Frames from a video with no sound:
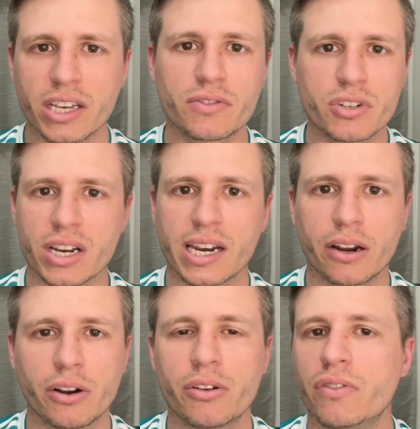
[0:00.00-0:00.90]
Thanks for
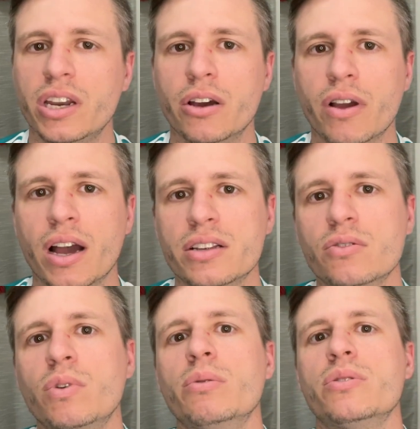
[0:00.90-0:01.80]
checking out another video,
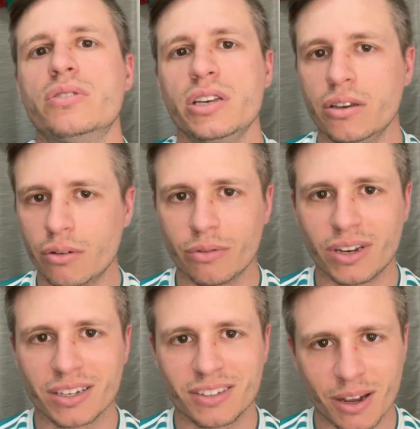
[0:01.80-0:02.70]
guys. We will see
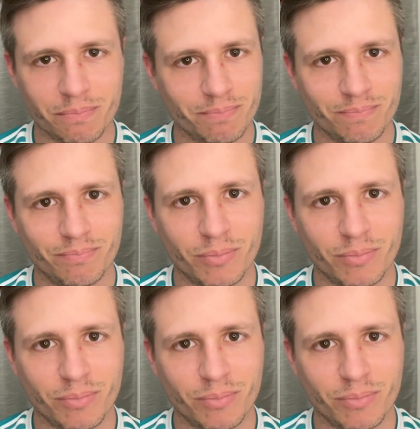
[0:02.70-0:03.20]
you next time.